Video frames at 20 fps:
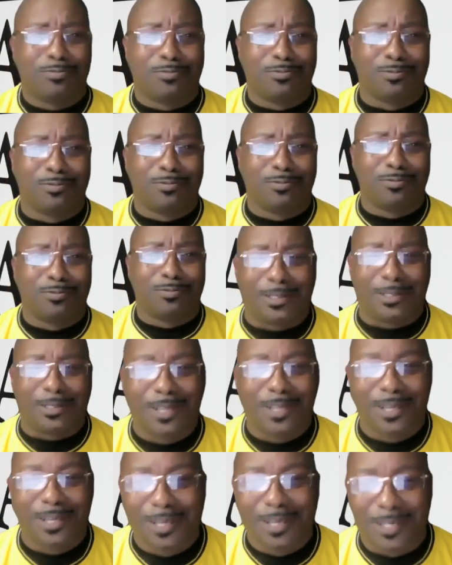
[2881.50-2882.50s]
Yes,
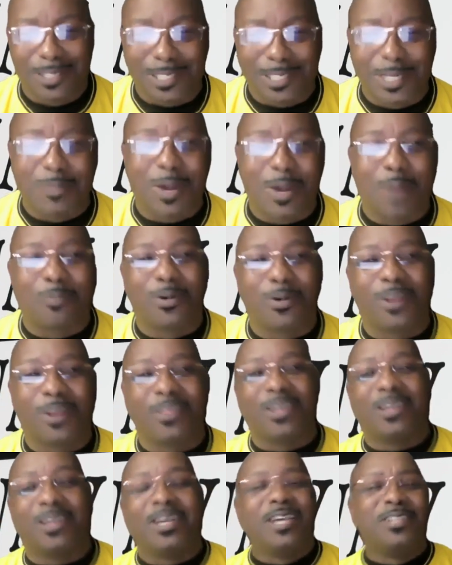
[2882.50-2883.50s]
good to see my brother
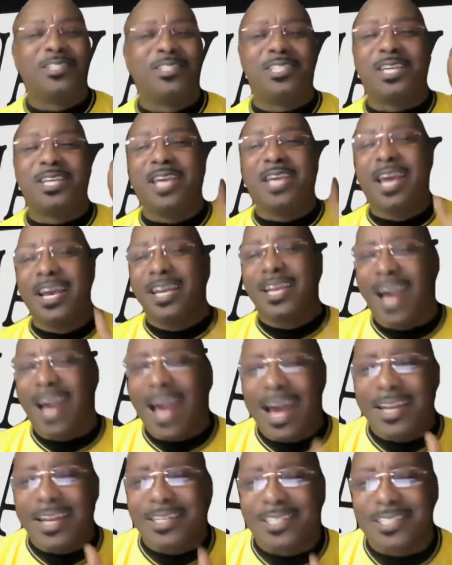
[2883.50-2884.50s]
here. You see,
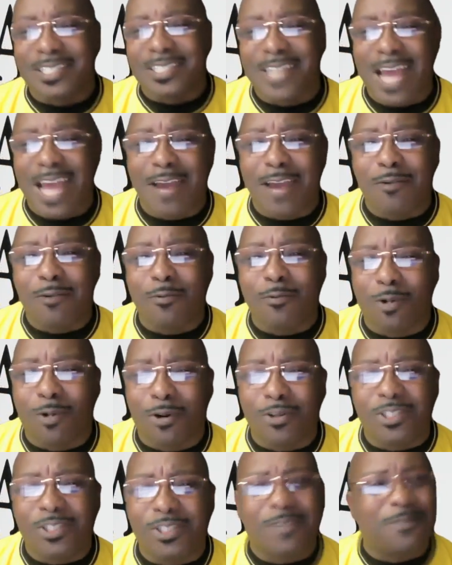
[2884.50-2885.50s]
God does not
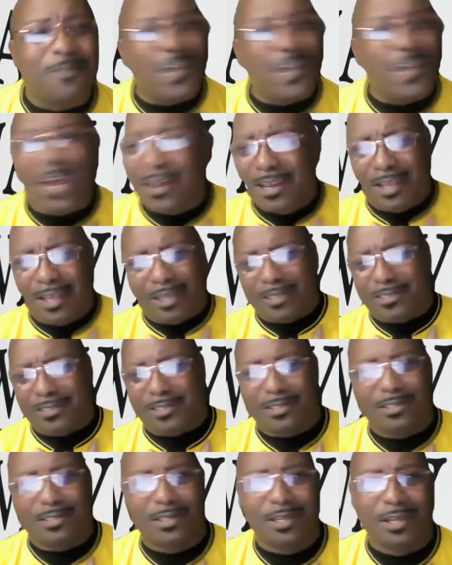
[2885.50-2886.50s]
want to fail
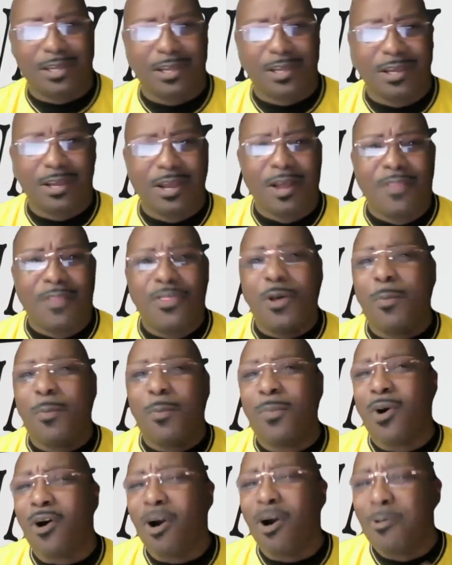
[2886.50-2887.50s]
us. The
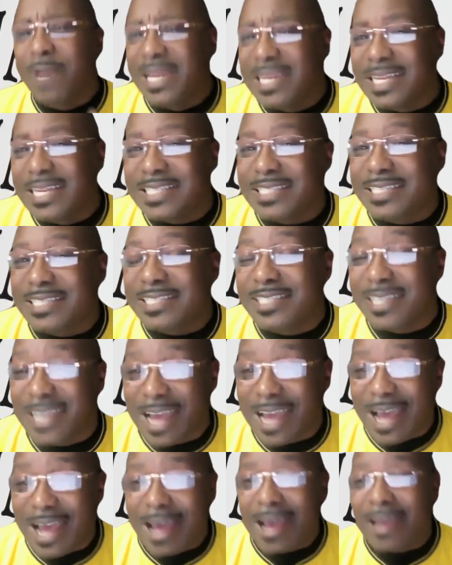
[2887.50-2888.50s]
more we listen to
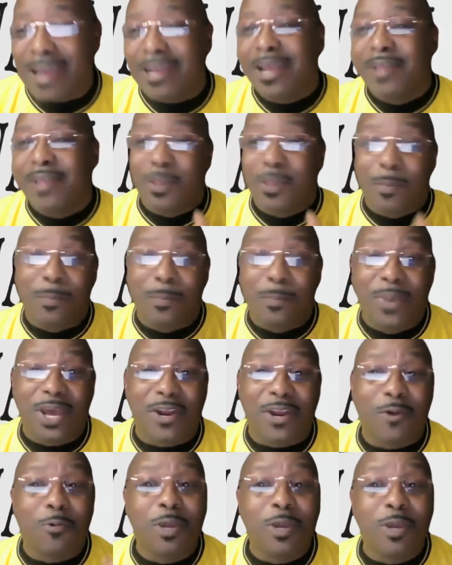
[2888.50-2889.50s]
God, the
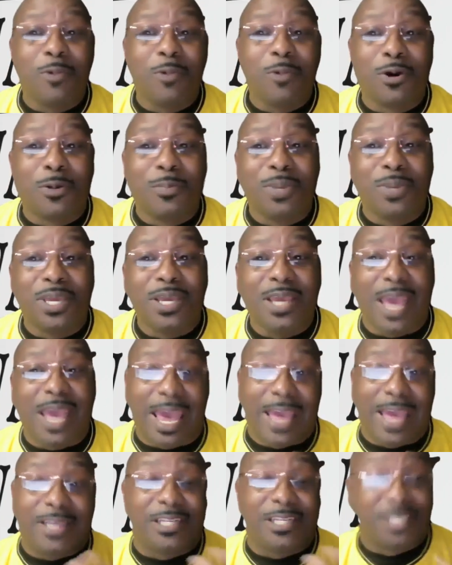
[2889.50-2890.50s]
better we will be
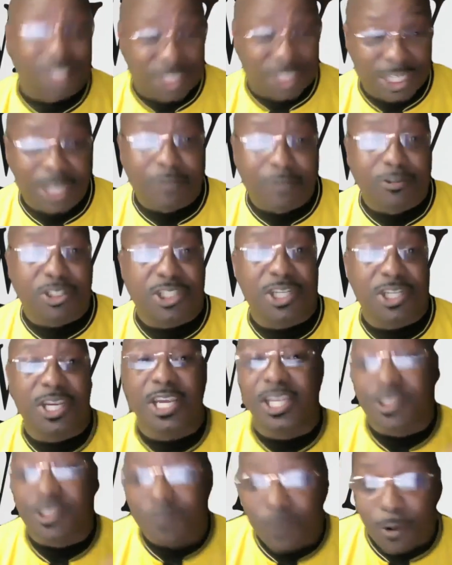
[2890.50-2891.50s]
at distinguishing
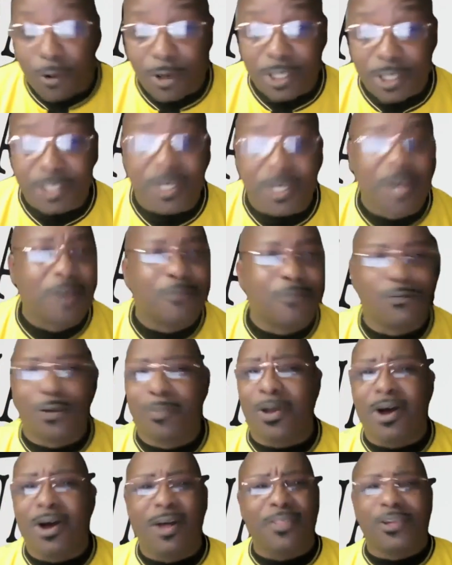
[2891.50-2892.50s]
his voice from
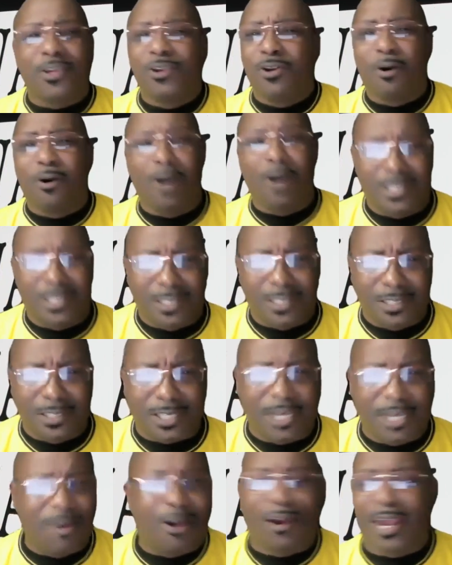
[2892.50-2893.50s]
other noises
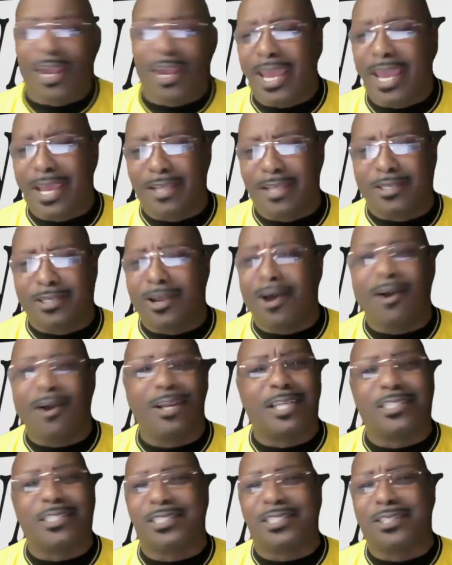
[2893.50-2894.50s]
in our heads and all
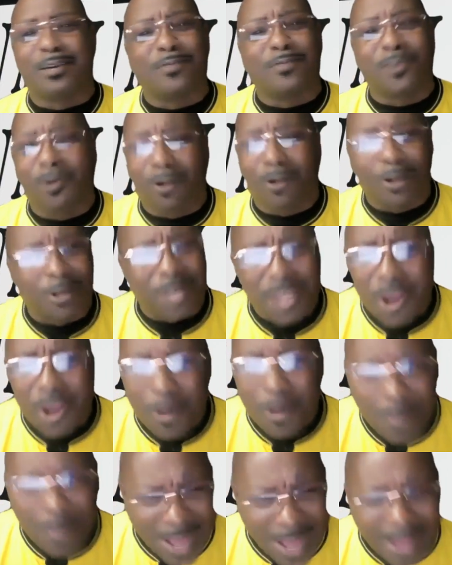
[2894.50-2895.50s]
that stuff going on in
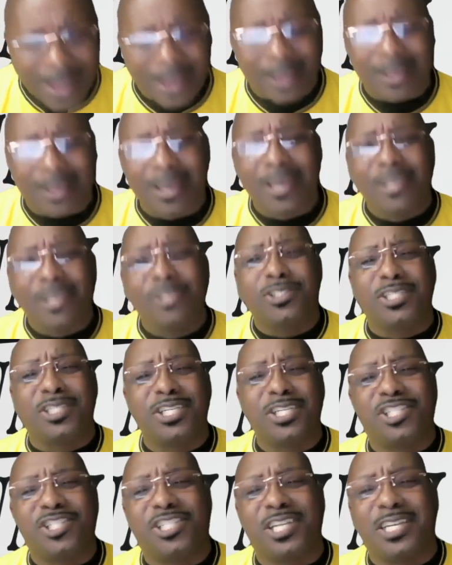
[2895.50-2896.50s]
your mind. You
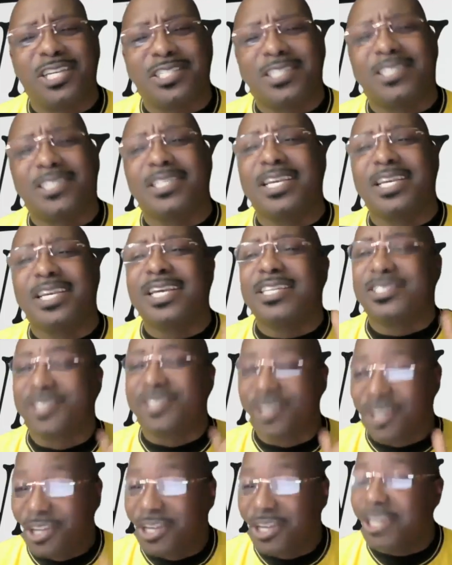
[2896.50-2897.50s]
see, Jesus is the
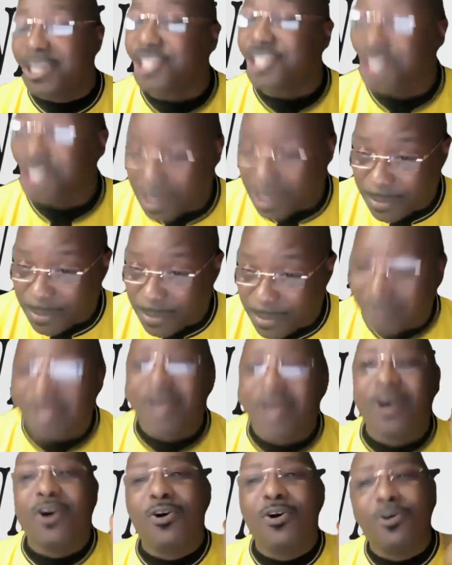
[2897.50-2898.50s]
good shepherd
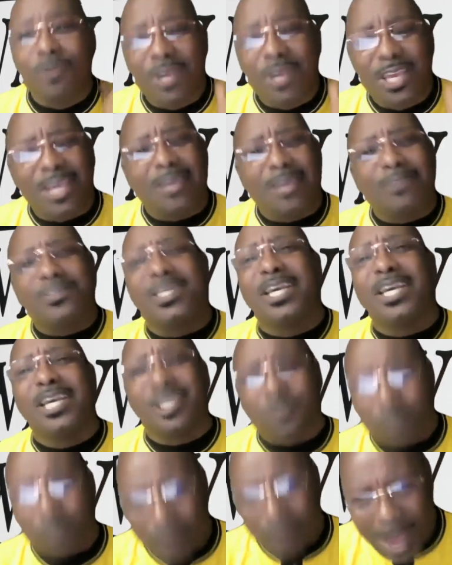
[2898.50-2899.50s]
who gives
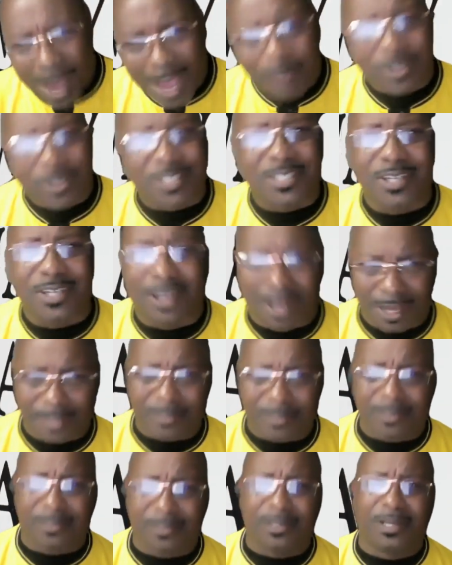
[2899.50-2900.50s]
his promise to
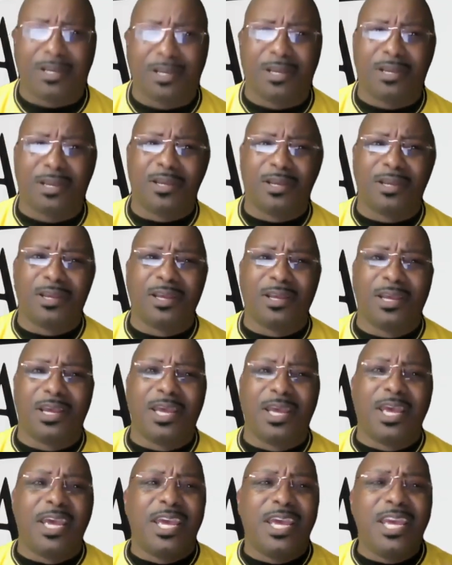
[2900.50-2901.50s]
us.
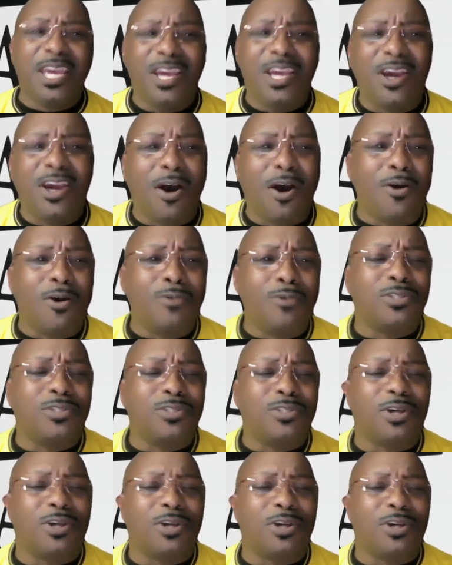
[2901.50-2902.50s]
He goes
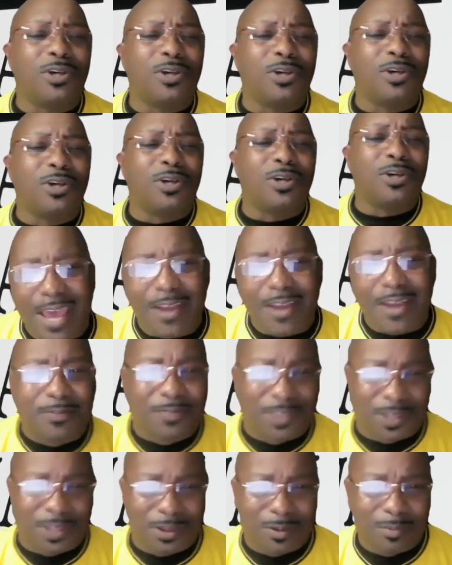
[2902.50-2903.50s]
on ahead of
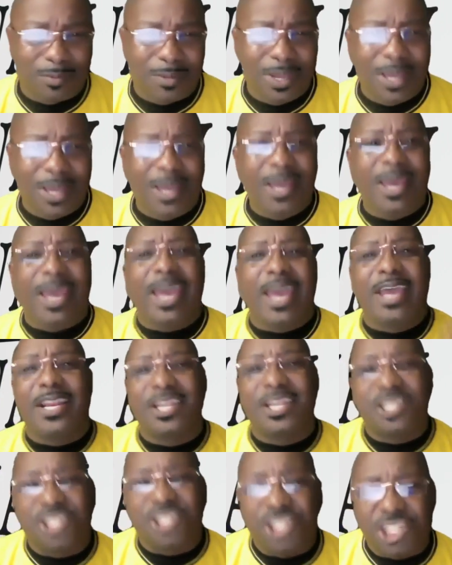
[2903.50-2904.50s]
them, and
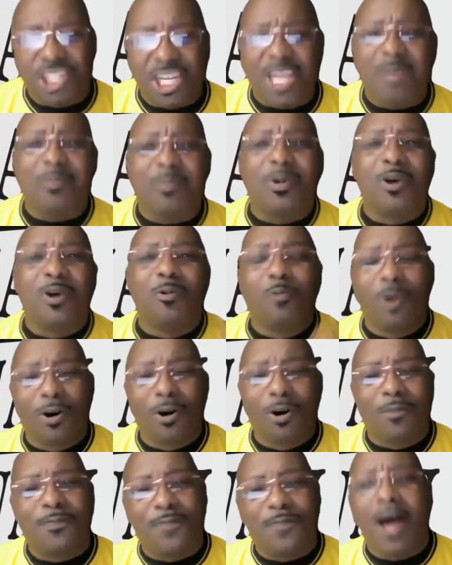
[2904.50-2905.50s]
his sheep will
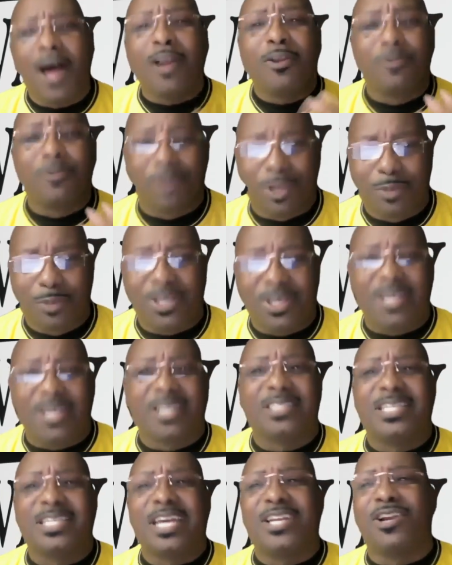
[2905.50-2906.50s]
follow him
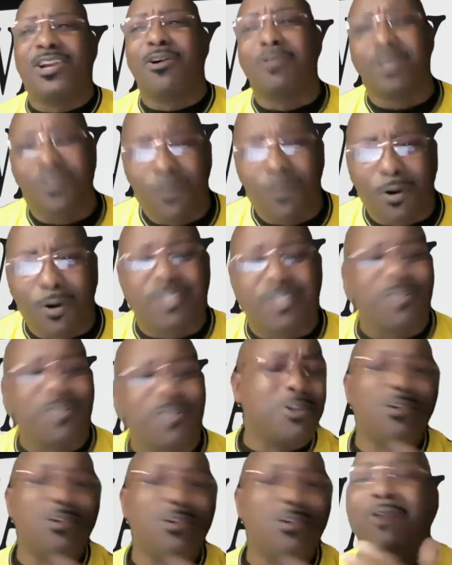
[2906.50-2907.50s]
because they know his voice. Do
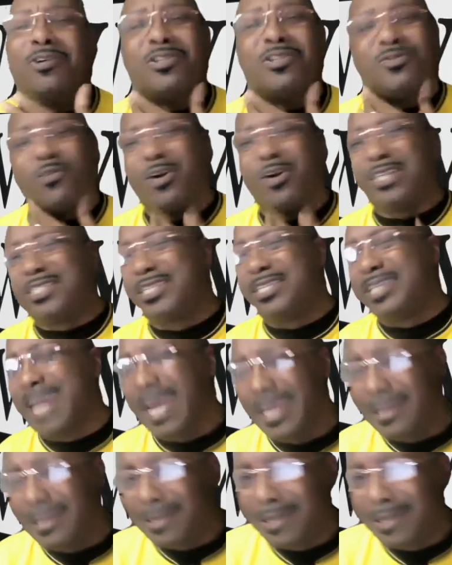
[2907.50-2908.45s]
you know his voice tonight?